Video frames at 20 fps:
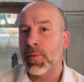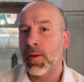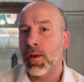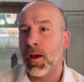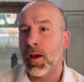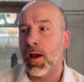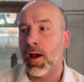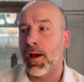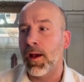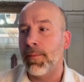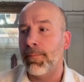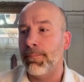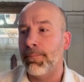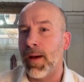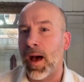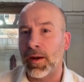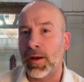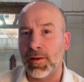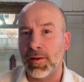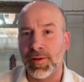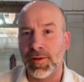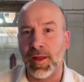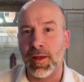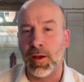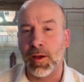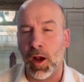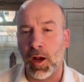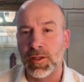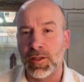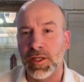models like
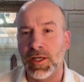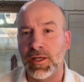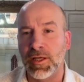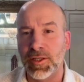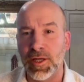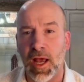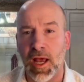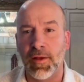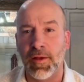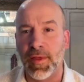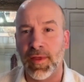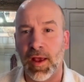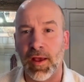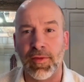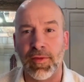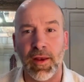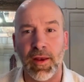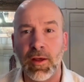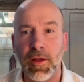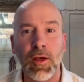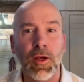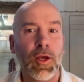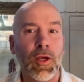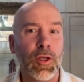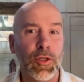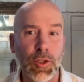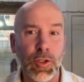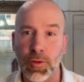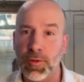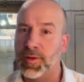Cartesia out there that
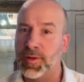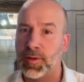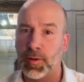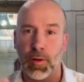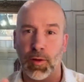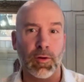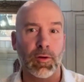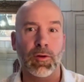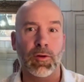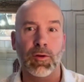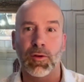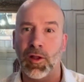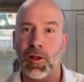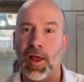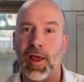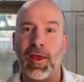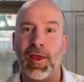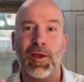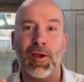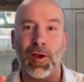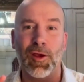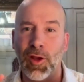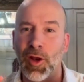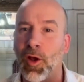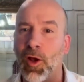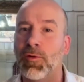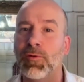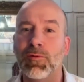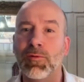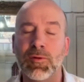do certain like,
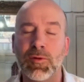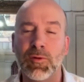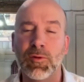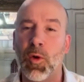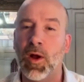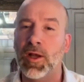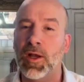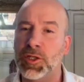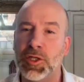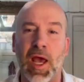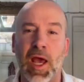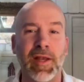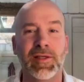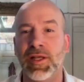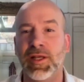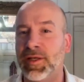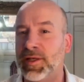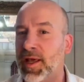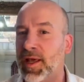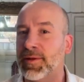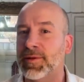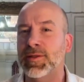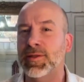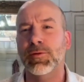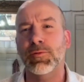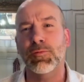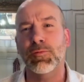one-shot TTS